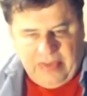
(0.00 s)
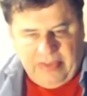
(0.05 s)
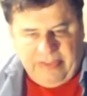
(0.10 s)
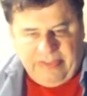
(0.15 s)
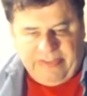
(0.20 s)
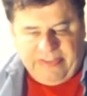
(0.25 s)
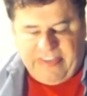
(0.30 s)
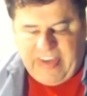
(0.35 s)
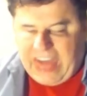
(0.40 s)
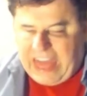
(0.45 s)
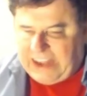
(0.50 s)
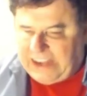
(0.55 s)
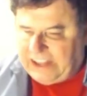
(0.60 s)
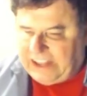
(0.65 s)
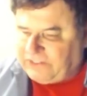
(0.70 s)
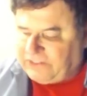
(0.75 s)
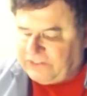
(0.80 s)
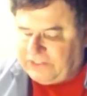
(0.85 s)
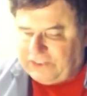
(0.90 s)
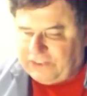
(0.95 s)
That
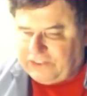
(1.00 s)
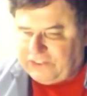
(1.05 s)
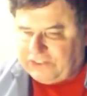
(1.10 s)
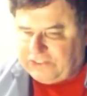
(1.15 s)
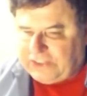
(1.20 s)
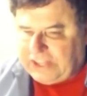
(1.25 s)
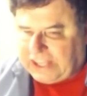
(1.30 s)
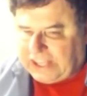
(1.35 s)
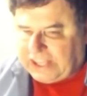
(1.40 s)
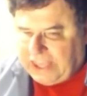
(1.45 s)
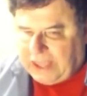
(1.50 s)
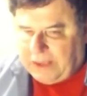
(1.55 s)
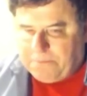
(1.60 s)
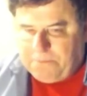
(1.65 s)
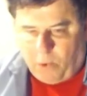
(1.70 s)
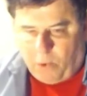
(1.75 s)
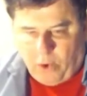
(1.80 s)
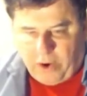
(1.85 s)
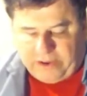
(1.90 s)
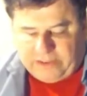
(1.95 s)
is the sticking
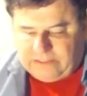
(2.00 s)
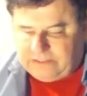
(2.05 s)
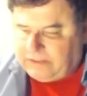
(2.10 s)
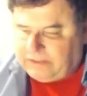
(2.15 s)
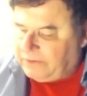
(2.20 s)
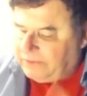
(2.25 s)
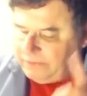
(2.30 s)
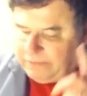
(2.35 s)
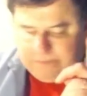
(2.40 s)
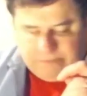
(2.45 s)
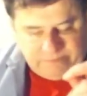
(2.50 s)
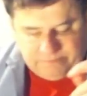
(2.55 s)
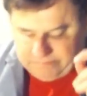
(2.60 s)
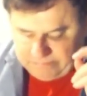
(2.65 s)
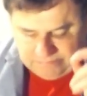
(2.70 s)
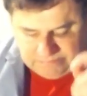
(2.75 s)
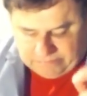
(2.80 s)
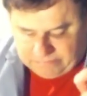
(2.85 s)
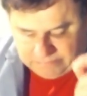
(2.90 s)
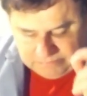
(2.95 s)
point,
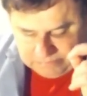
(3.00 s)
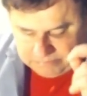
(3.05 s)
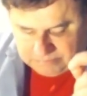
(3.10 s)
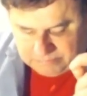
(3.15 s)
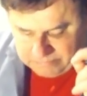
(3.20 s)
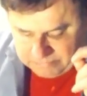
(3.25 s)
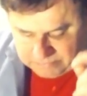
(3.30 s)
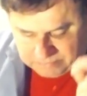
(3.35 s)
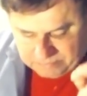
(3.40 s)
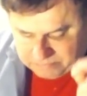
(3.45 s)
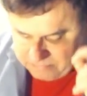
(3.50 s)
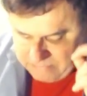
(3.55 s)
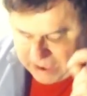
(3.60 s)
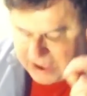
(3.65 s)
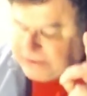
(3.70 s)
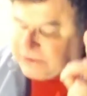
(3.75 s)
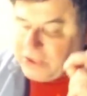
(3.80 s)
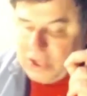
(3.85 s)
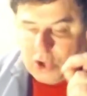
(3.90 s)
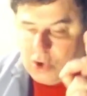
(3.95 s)

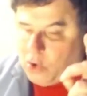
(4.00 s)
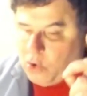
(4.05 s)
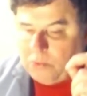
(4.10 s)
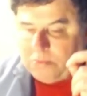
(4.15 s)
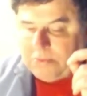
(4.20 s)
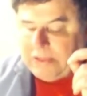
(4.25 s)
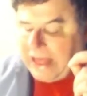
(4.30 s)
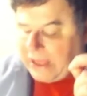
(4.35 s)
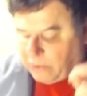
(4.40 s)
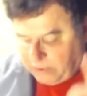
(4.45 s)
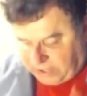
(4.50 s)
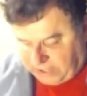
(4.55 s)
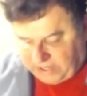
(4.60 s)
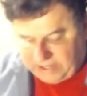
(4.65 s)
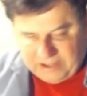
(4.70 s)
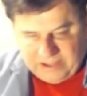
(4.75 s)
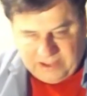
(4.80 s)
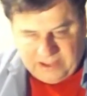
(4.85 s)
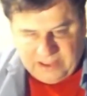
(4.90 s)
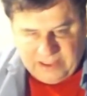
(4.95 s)
magna cum laude,
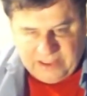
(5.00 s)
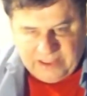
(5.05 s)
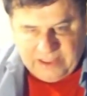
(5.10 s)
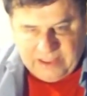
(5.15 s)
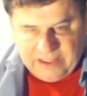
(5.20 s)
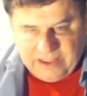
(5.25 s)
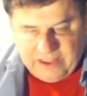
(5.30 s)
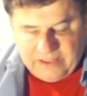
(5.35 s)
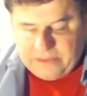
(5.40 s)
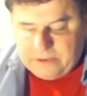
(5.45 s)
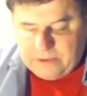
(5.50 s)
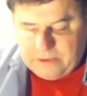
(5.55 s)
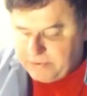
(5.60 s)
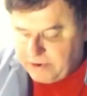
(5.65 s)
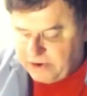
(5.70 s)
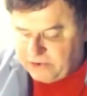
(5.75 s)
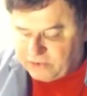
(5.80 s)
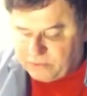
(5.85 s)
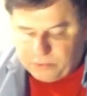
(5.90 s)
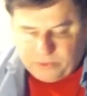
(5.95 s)
in the
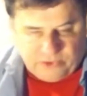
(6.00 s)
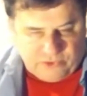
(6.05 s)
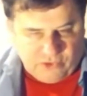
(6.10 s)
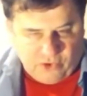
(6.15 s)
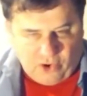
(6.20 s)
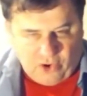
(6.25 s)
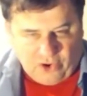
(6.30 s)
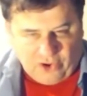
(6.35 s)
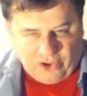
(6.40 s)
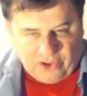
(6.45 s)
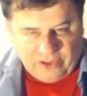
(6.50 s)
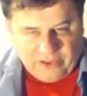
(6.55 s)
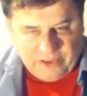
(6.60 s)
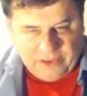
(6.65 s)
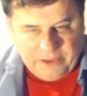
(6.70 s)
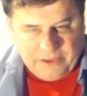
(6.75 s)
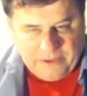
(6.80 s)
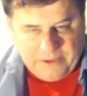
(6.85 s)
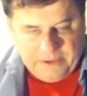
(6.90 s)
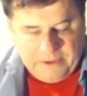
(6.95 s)
British withdrawal.
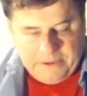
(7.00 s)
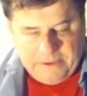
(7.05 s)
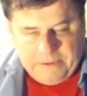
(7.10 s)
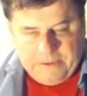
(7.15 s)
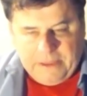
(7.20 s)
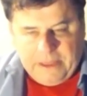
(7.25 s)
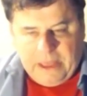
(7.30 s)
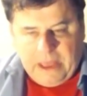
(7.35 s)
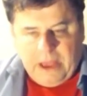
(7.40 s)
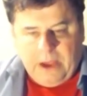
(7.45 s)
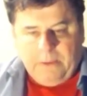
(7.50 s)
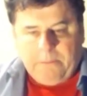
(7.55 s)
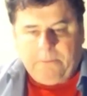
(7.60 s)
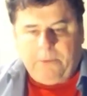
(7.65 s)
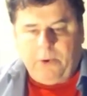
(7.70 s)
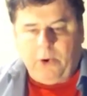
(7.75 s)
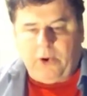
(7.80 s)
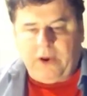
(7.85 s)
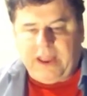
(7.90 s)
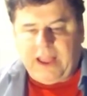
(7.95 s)

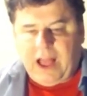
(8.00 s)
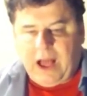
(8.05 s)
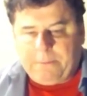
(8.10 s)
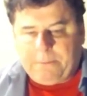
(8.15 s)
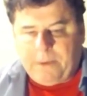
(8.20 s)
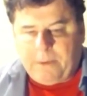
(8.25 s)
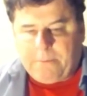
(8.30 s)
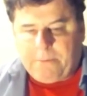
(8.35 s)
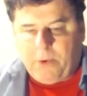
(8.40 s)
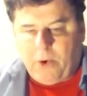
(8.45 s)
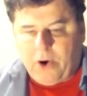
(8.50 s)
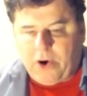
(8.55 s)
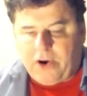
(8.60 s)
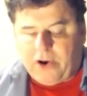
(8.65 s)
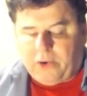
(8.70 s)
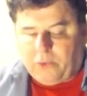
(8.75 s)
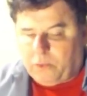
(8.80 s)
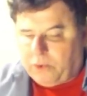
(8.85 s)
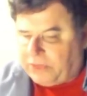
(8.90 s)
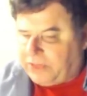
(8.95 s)
Putting up a
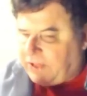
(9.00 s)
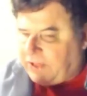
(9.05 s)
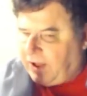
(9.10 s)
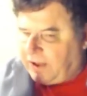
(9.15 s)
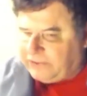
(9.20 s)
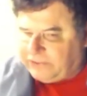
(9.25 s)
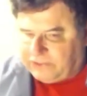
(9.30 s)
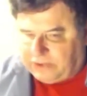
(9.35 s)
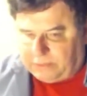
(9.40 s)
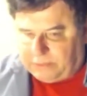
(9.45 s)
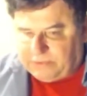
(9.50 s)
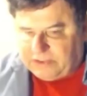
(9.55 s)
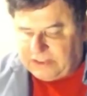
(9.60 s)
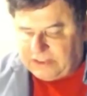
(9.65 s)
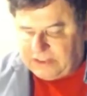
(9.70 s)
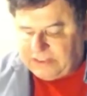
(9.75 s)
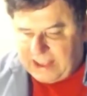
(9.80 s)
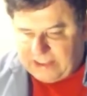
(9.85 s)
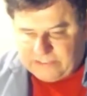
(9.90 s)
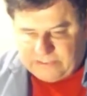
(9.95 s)
border with customs
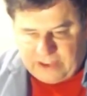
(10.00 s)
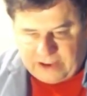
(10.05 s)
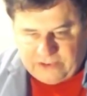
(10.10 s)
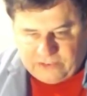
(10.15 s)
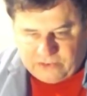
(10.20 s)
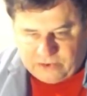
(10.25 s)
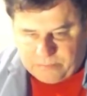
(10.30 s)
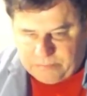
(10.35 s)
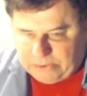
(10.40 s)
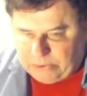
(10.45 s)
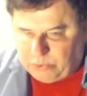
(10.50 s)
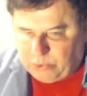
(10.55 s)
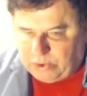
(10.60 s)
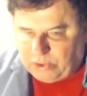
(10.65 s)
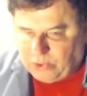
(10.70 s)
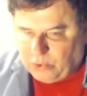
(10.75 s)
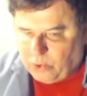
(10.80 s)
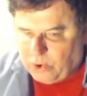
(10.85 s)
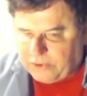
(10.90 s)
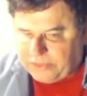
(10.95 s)
taxation
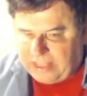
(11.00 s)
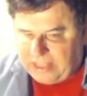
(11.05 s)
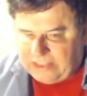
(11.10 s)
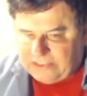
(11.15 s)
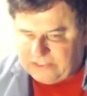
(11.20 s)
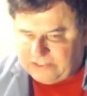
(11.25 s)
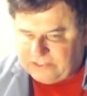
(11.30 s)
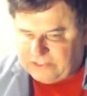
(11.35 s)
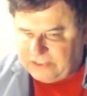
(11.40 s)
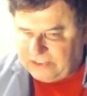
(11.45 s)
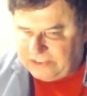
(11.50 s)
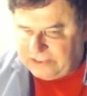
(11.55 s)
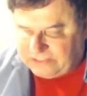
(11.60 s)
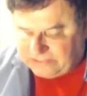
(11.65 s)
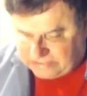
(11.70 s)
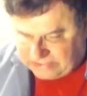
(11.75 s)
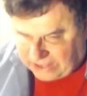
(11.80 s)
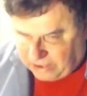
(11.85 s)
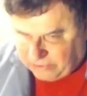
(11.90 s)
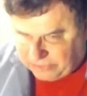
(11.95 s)
between North and
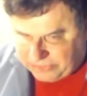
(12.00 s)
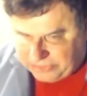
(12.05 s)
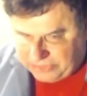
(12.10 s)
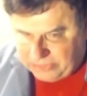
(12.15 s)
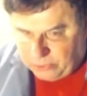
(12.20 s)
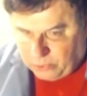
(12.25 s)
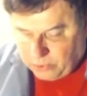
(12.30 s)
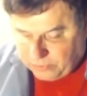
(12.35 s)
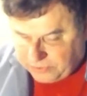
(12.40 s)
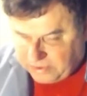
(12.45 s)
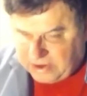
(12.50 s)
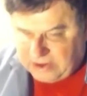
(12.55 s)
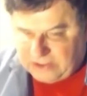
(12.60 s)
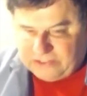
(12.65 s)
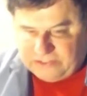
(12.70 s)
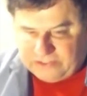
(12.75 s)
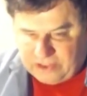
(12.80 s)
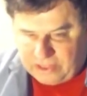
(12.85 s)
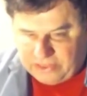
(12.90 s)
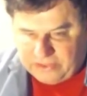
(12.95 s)
South, Northern and
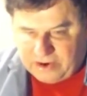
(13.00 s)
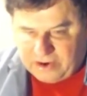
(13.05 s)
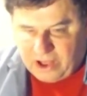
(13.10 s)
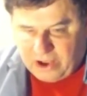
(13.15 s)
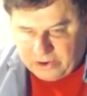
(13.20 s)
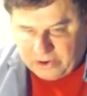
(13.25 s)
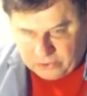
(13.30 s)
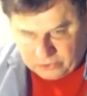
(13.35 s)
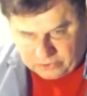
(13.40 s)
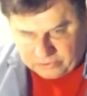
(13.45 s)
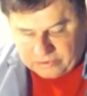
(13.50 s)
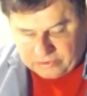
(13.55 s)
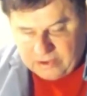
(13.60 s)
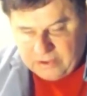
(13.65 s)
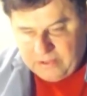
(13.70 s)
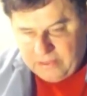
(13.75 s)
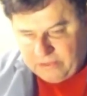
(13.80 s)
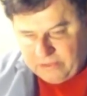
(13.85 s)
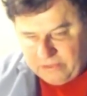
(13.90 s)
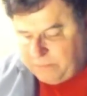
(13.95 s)
Southern Ireland,
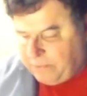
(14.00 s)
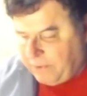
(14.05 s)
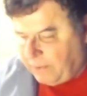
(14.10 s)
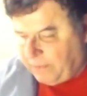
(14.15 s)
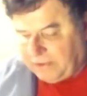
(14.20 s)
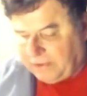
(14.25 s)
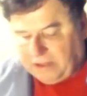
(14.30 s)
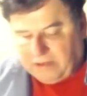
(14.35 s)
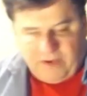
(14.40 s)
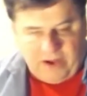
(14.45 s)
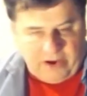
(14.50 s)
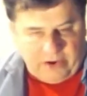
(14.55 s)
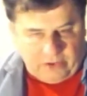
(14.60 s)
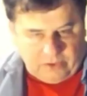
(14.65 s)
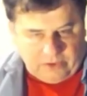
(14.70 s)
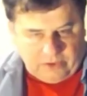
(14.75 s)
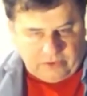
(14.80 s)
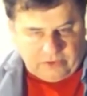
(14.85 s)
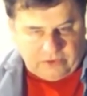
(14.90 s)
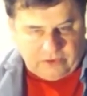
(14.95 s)
the Republic of
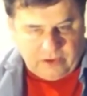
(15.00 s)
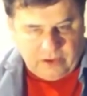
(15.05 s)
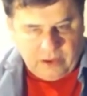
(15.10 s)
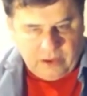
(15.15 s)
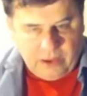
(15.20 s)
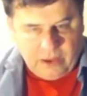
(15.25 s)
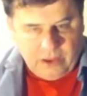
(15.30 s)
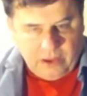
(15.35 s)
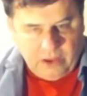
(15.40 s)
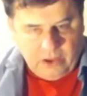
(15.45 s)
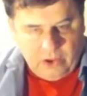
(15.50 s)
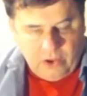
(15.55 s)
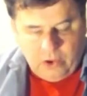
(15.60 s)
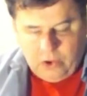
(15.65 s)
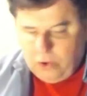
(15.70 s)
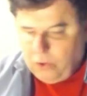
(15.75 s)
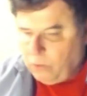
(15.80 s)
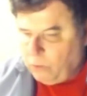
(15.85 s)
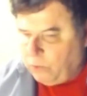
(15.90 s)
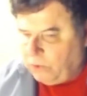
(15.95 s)
Ireland,
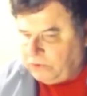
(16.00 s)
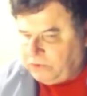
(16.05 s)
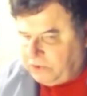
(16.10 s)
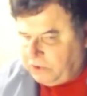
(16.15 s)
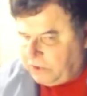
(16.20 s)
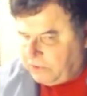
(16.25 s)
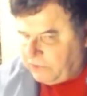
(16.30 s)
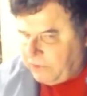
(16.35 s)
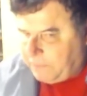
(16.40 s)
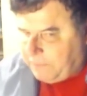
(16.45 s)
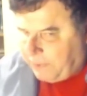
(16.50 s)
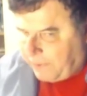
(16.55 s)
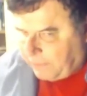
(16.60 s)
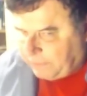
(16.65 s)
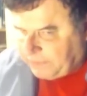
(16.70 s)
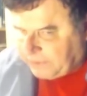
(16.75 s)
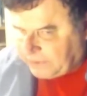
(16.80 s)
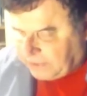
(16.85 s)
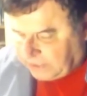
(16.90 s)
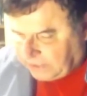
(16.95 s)
would to the
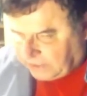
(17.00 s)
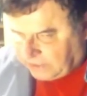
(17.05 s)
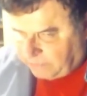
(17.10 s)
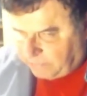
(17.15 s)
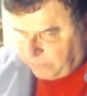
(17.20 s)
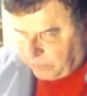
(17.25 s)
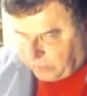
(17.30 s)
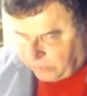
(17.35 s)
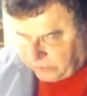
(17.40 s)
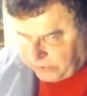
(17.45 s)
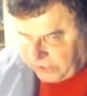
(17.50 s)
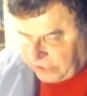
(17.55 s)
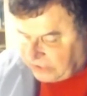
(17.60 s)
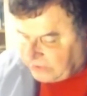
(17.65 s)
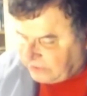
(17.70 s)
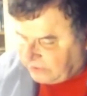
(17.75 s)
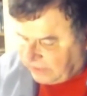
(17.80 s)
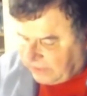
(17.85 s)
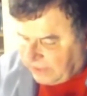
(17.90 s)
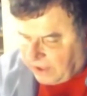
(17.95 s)
Republican community
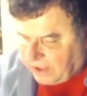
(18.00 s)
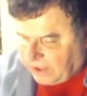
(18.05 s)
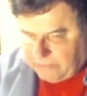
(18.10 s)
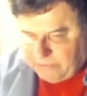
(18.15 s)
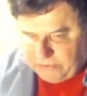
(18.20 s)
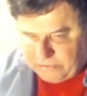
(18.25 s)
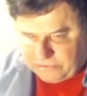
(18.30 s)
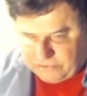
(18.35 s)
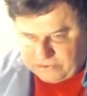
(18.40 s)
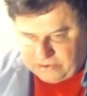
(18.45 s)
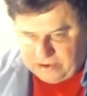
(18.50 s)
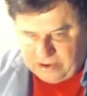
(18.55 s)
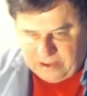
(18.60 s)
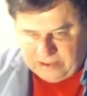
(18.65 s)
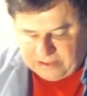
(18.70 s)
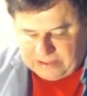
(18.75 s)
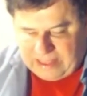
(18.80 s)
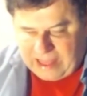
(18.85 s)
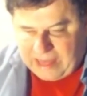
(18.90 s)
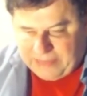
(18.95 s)
and to the Irish
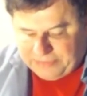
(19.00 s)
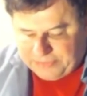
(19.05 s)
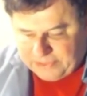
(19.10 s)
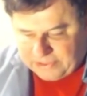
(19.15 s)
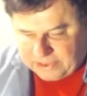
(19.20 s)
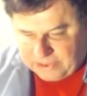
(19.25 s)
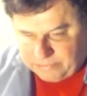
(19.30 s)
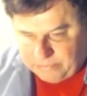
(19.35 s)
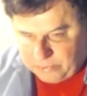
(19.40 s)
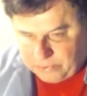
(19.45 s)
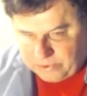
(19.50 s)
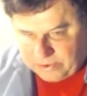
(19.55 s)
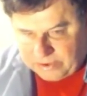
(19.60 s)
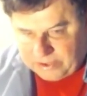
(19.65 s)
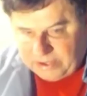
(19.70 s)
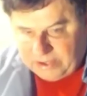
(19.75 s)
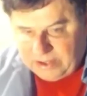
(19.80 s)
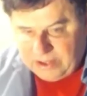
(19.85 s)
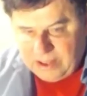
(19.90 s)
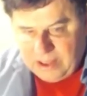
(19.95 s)
Catholic
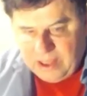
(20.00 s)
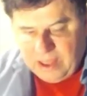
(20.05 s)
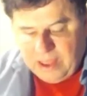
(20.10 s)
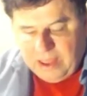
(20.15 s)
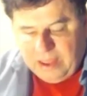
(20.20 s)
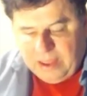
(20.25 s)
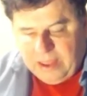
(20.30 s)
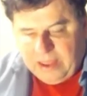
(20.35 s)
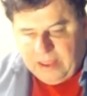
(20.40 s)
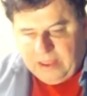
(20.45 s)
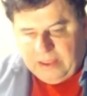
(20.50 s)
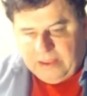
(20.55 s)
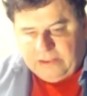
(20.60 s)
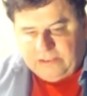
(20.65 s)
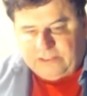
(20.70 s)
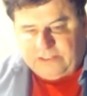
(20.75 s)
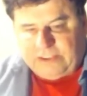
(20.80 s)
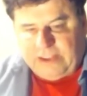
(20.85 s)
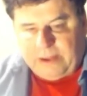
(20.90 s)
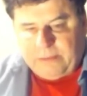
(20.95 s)
community
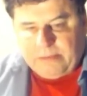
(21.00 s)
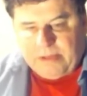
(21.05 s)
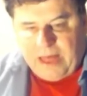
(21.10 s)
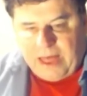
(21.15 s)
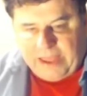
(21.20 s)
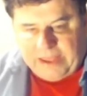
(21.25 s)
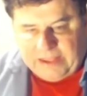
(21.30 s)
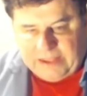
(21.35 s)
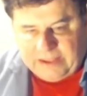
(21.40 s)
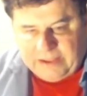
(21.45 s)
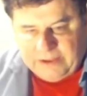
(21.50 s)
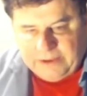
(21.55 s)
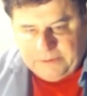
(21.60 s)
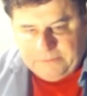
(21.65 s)
seem like